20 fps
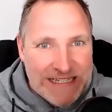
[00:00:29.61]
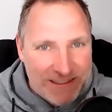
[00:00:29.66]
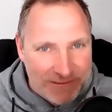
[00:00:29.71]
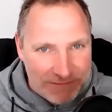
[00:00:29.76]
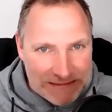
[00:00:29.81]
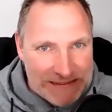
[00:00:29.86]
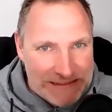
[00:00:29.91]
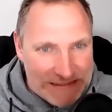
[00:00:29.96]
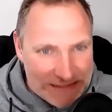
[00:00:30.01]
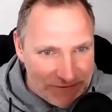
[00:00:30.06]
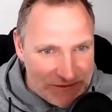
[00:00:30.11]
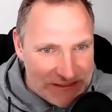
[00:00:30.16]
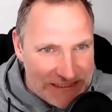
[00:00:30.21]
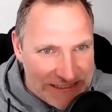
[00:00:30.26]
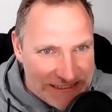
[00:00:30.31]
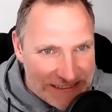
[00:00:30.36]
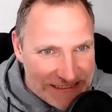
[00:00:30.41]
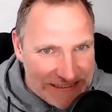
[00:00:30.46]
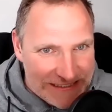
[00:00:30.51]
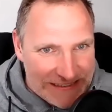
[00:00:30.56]
Run
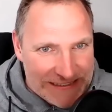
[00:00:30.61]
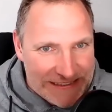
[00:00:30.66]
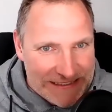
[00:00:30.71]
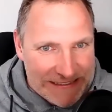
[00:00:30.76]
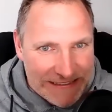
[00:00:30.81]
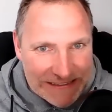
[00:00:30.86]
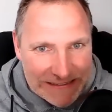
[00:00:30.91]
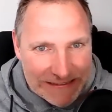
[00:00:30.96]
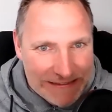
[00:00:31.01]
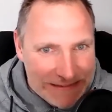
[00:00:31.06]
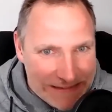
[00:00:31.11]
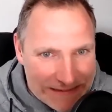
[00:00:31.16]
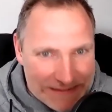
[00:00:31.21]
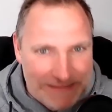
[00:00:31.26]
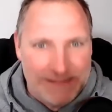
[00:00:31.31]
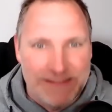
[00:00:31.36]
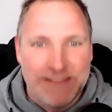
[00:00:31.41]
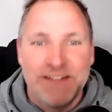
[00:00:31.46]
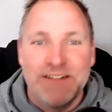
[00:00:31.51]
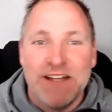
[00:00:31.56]
7K today, you little shit.
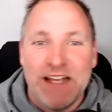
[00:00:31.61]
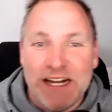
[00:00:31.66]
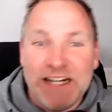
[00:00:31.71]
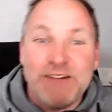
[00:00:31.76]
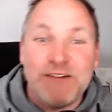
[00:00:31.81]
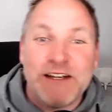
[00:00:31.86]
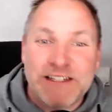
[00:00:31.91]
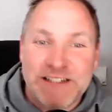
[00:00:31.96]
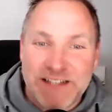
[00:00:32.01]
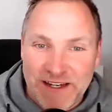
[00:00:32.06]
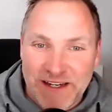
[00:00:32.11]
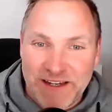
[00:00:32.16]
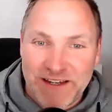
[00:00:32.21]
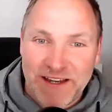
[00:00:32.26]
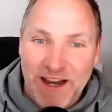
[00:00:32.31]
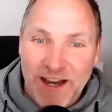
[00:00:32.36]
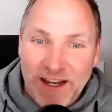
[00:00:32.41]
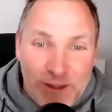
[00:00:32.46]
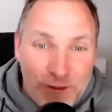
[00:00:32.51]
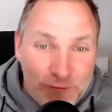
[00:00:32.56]
Anyway, Zach and
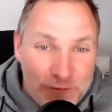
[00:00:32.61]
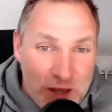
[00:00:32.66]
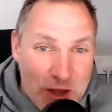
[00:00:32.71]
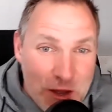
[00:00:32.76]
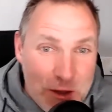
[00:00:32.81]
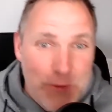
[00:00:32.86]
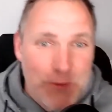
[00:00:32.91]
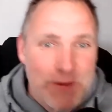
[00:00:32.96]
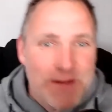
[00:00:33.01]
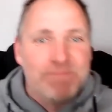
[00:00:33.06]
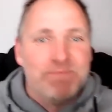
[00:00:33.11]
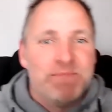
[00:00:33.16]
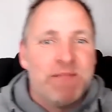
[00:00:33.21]
Kai, I love you.